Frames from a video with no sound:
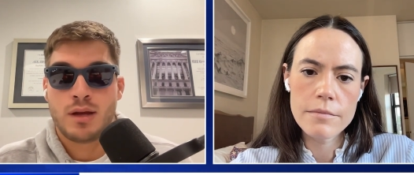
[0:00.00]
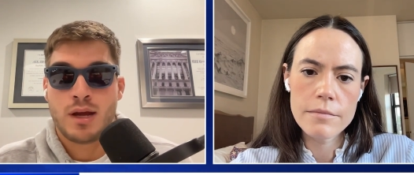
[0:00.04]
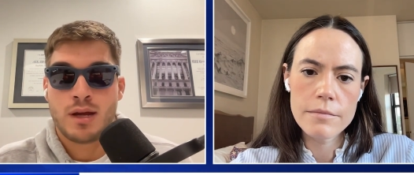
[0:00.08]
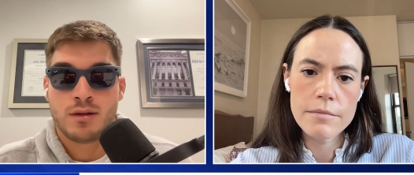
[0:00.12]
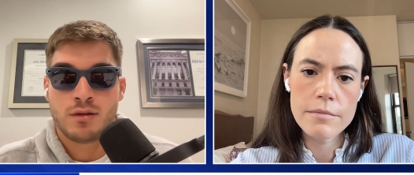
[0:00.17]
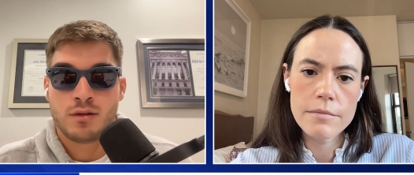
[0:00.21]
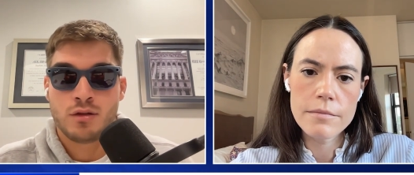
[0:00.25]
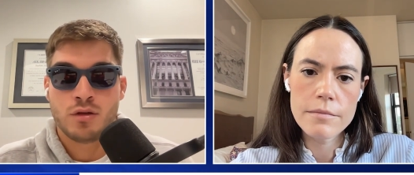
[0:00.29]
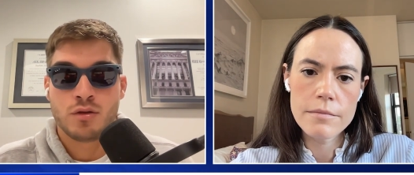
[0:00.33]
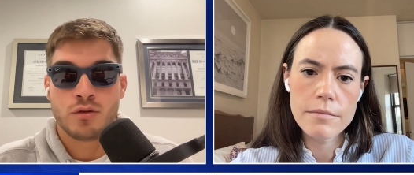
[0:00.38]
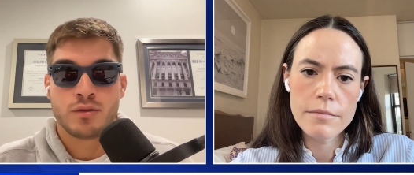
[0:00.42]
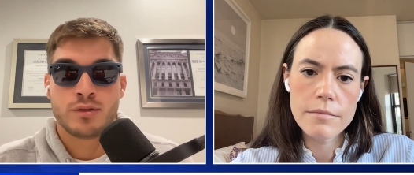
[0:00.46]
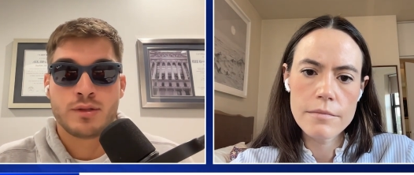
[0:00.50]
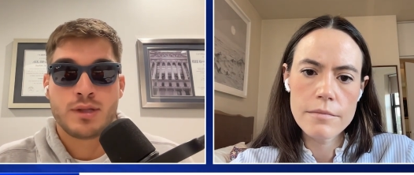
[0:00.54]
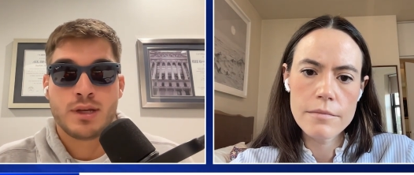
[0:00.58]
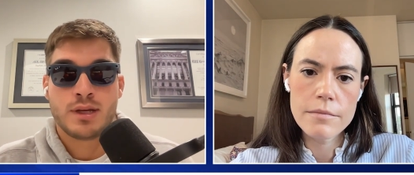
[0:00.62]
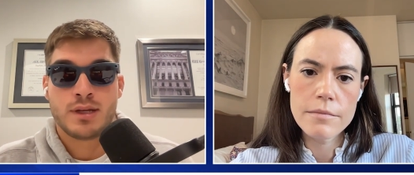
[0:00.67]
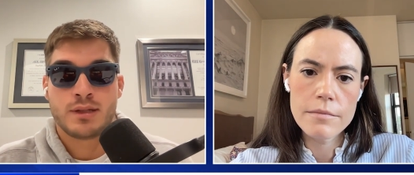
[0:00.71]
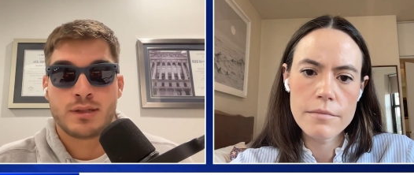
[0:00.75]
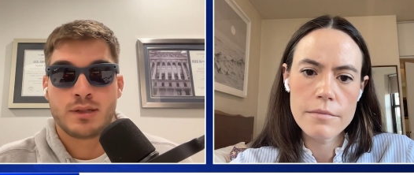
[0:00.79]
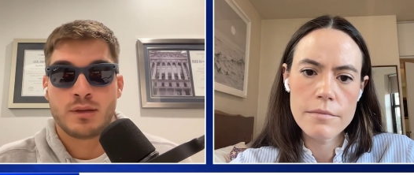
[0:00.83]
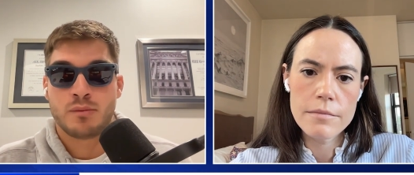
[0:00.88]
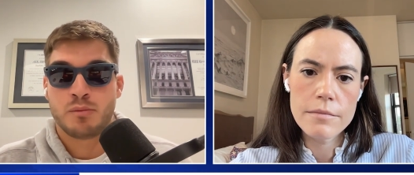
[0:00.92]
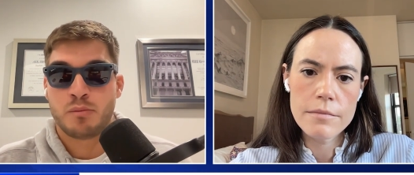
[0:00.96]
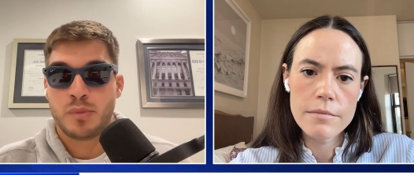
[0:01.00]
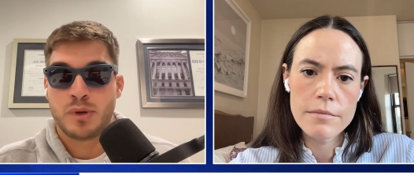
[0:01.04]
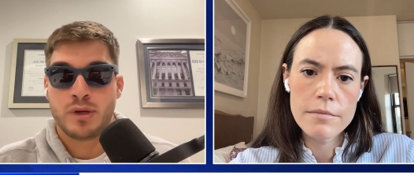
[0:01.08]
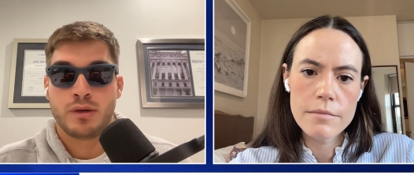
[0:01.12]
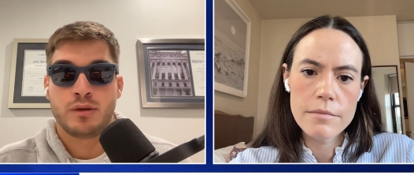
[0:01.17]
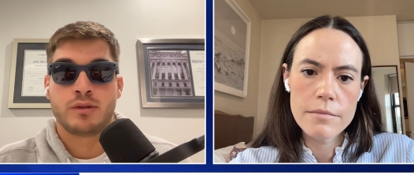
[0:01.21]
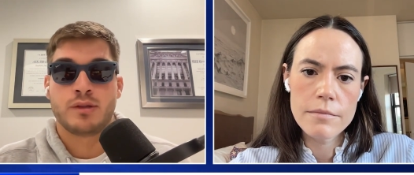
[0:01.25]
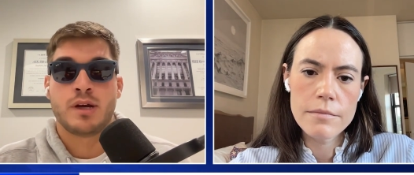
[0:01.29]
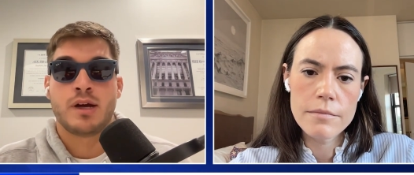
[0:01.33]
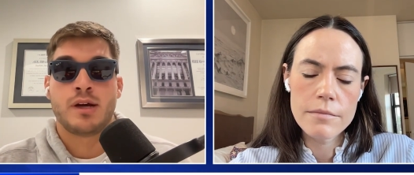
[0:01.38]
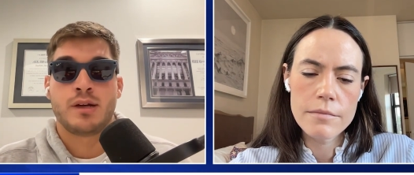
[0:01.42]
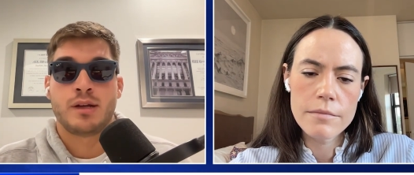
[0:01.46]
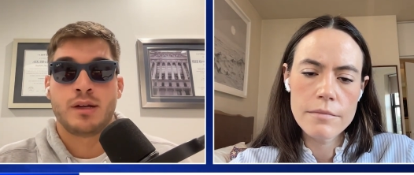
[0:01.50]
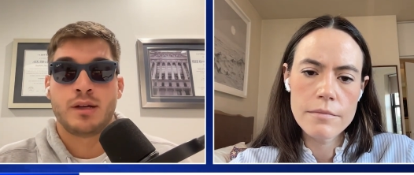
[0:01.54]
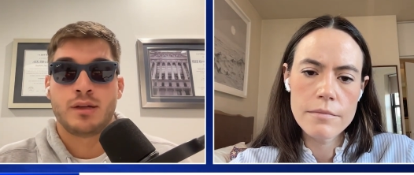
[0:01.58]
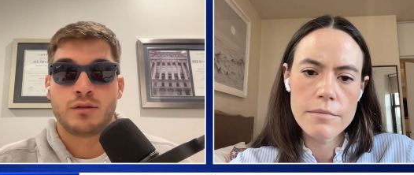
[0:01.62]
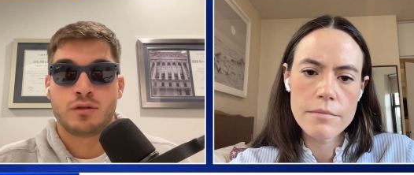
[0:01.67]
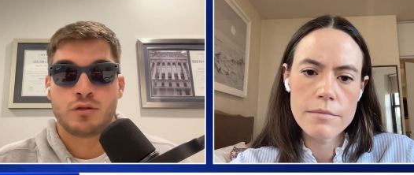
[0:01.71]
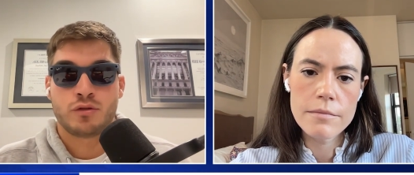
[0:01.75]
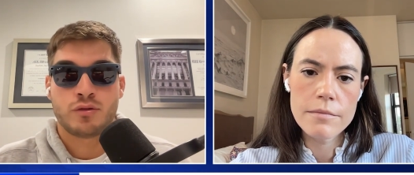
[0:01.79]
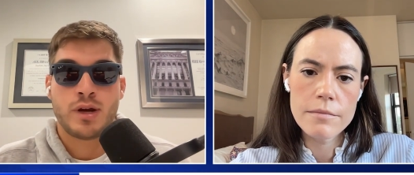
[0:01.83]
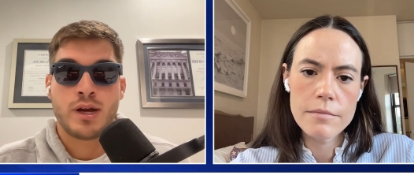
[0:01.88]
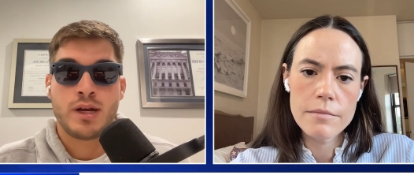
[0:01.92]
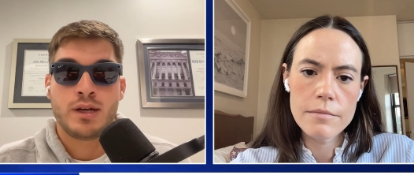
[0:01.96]
Speaker 1: and use this and build on it,
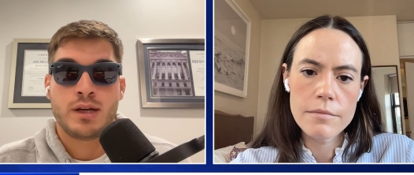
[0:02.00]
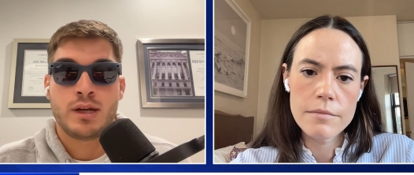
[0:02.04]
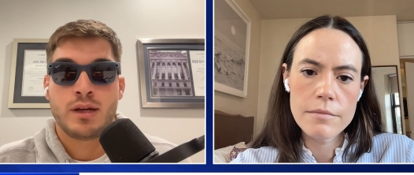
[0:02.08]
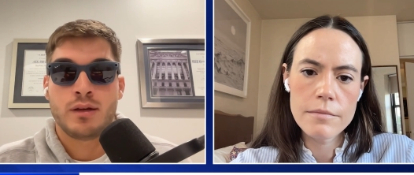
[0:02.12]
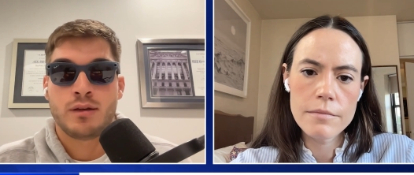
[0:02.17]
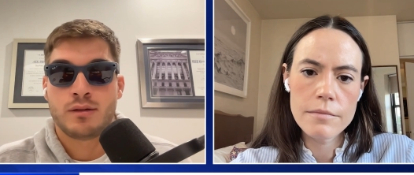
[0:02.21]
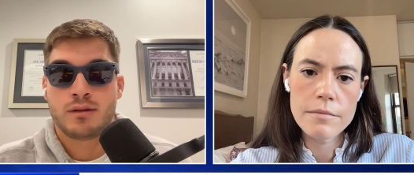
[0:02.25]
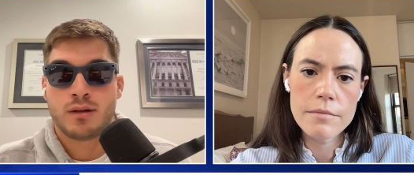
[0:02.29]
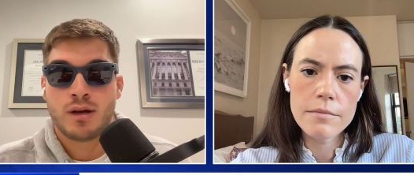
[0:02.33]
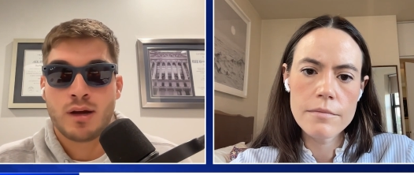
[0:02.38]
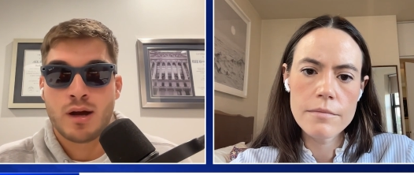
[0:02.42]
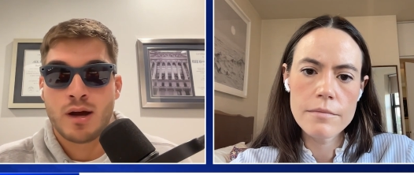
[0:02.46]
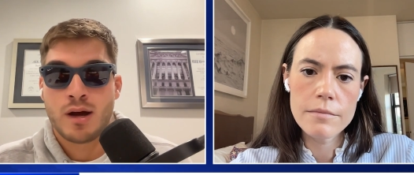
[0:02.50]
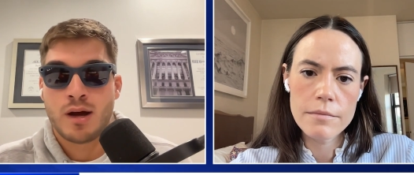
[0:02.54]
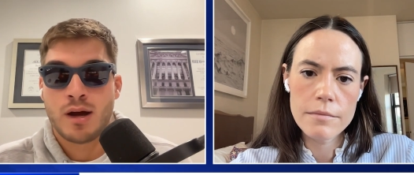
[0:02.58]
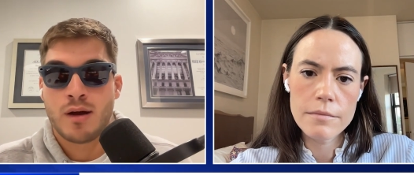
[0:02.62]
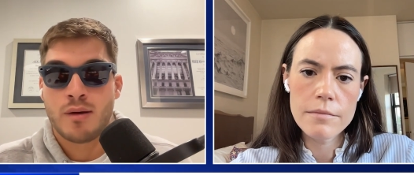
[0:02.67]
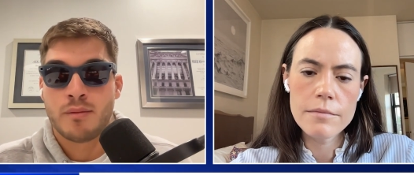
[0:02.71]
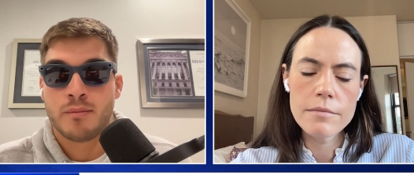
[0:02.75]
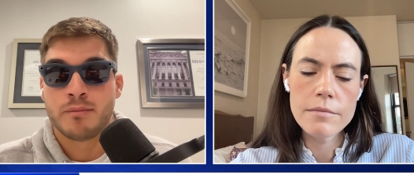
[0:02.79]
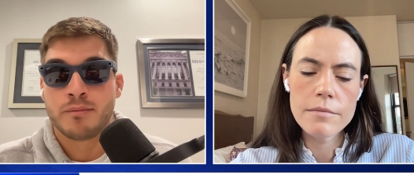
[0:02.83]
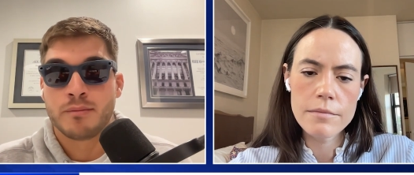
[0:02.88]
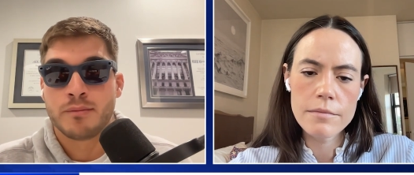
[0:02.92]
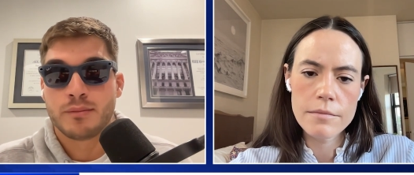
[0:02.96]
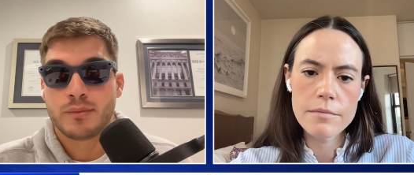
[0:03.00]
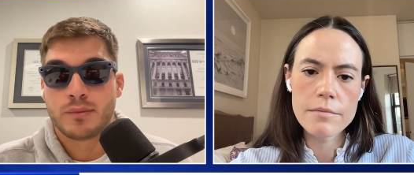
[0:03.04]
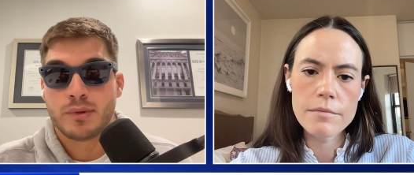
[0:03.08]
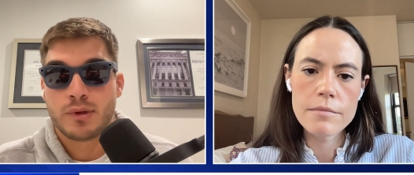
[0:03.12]
train it, um,